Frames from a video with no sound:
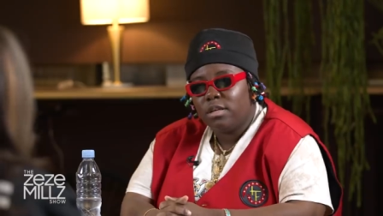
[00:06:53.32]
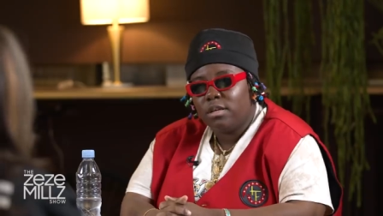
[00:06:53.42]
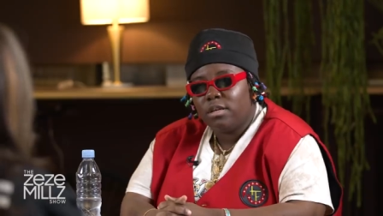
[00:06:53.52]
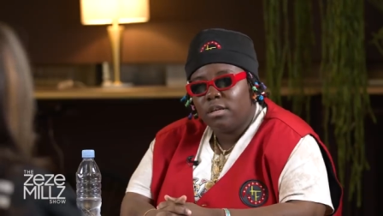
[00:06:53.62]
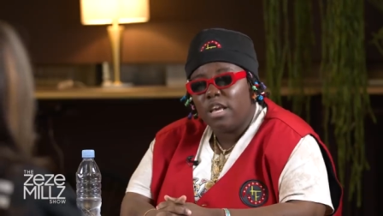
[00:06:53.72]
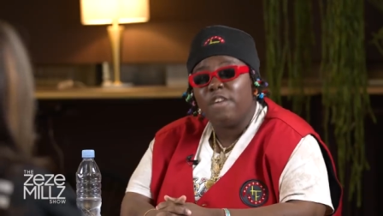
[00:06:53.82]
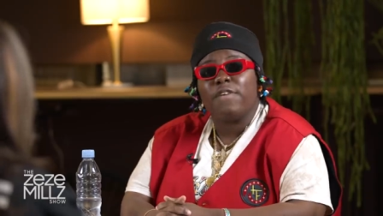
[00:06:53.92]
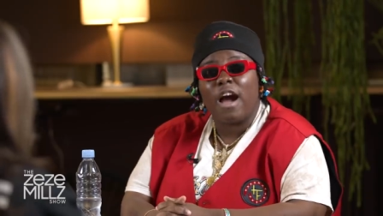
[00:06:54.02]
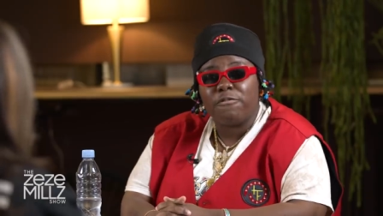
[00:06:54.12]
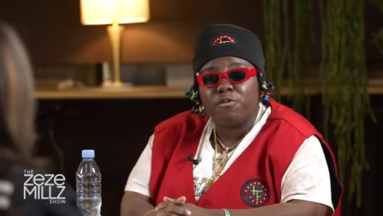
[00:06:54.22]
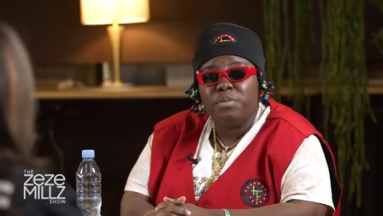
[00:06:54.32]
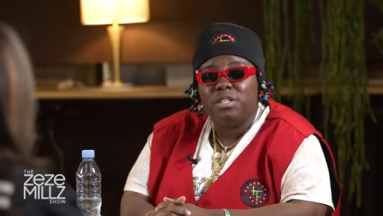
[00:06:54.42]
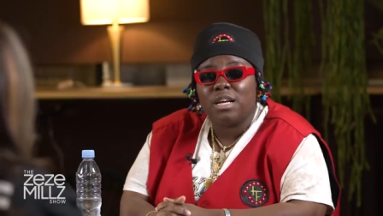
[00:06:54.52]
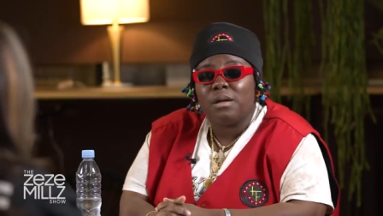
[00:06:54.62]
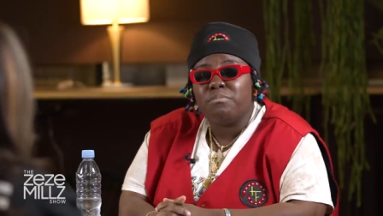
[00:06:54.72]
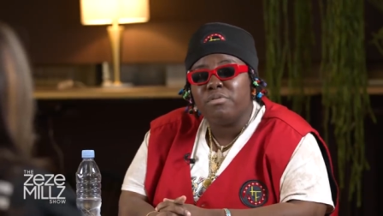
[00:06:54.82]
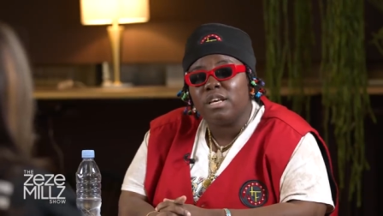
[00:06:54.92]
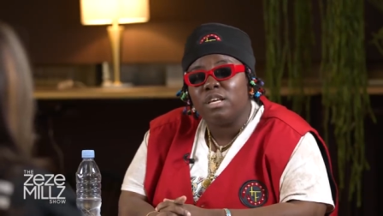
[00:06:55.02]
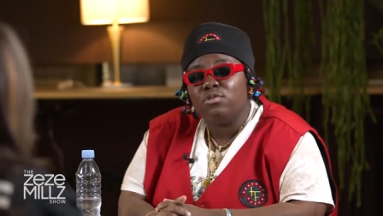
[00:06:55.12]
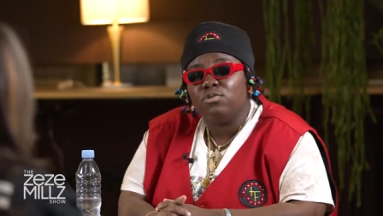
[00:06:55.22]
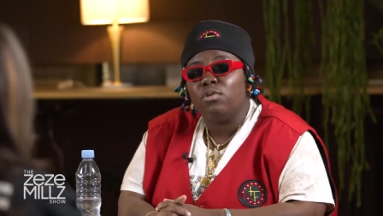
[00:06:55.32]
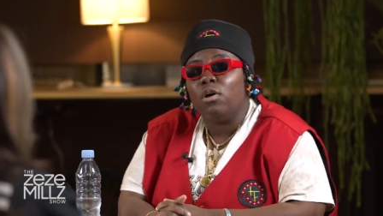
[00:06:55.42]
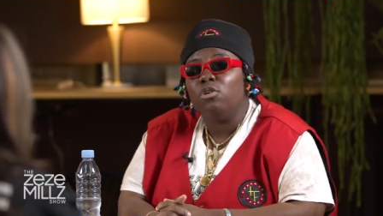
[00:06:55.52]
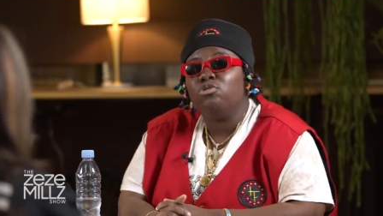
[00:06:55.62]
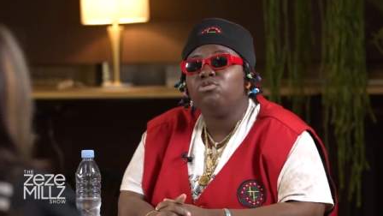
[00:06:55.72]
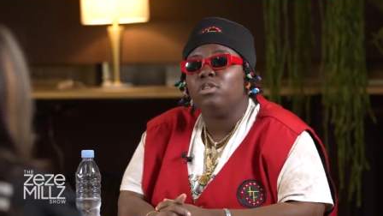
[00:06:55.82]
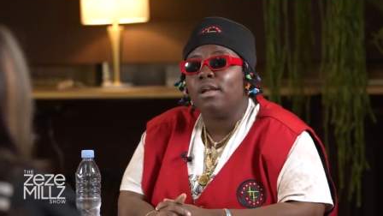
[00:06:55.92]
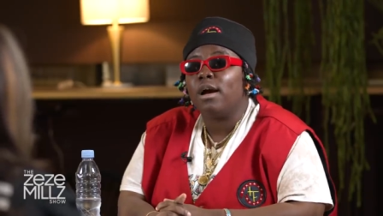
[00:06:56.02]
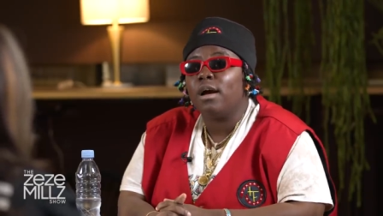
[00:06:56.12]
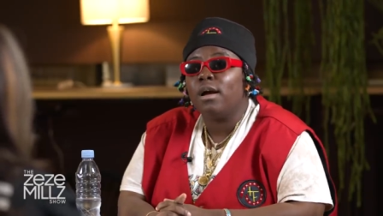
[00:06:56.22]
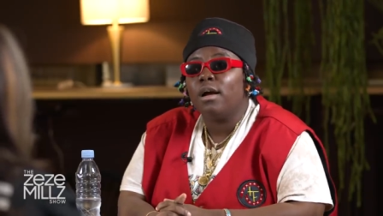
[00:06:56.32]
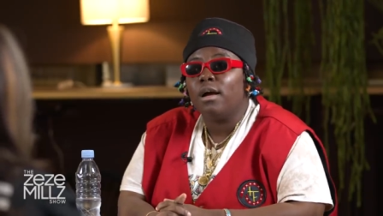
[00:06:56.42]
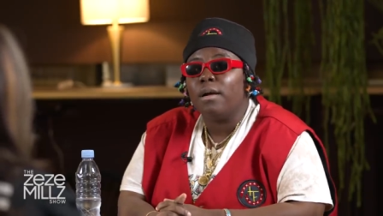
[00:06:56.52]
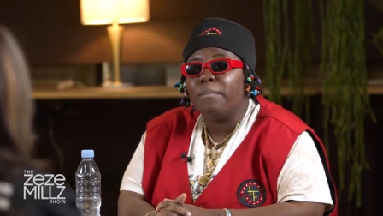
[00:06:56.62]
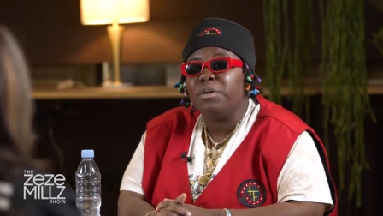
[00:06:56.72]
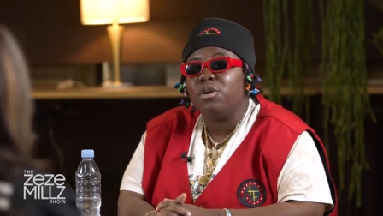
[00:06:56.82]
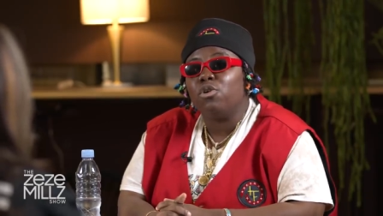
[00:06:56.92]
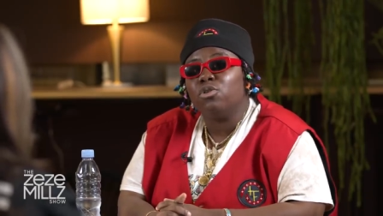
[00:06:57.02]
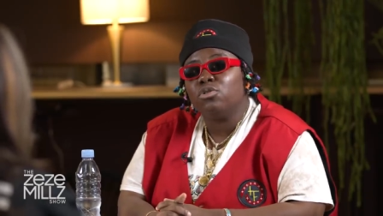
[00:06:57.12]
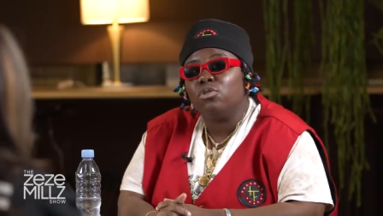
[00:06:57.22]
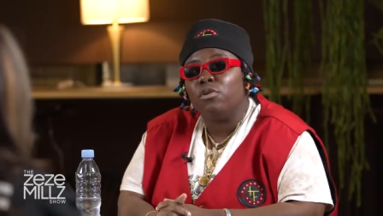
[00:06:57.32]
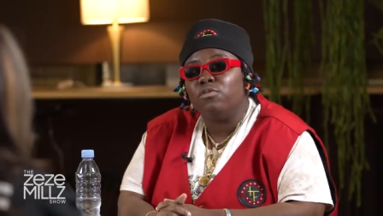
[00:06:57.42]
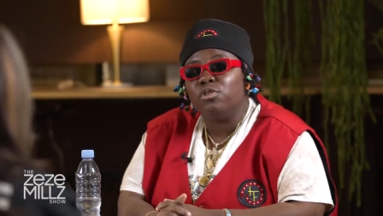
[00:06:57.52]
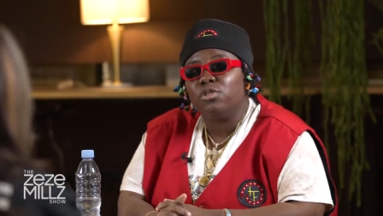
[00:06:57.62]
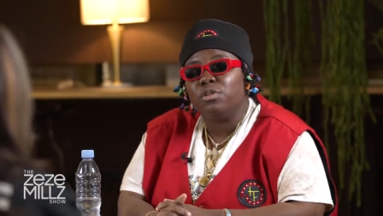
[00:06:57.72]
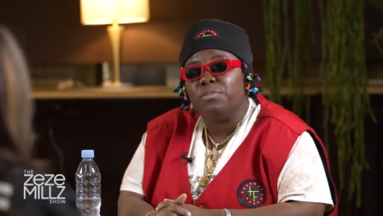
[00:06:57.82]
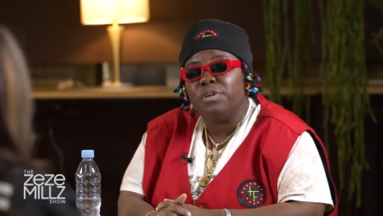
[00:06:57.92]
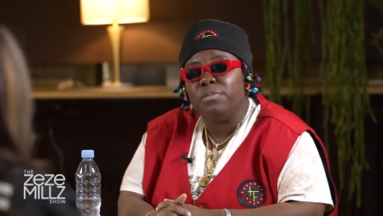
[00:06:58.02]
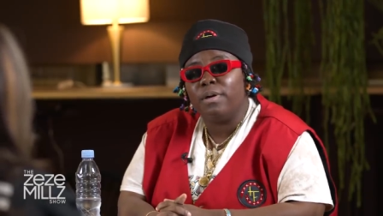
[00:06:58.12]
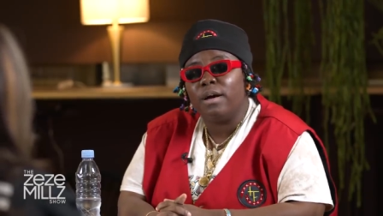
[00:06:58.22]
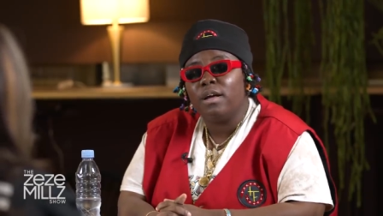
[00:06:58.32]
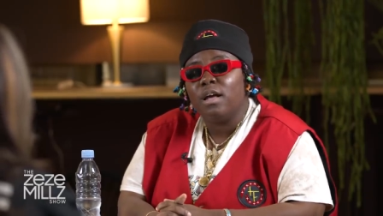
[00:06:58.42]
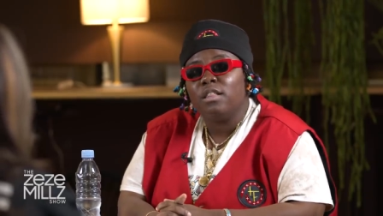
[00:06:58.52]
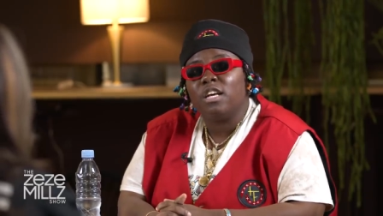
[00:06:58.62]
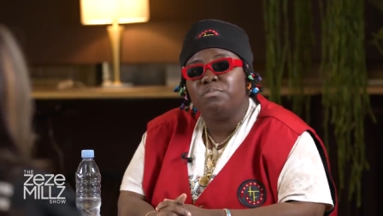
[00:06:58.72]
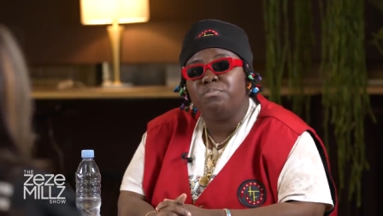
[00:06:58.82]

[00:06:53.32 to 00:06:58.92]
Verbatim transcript: True. If Afrobeat can break into Australia because of Justin Bieber, that's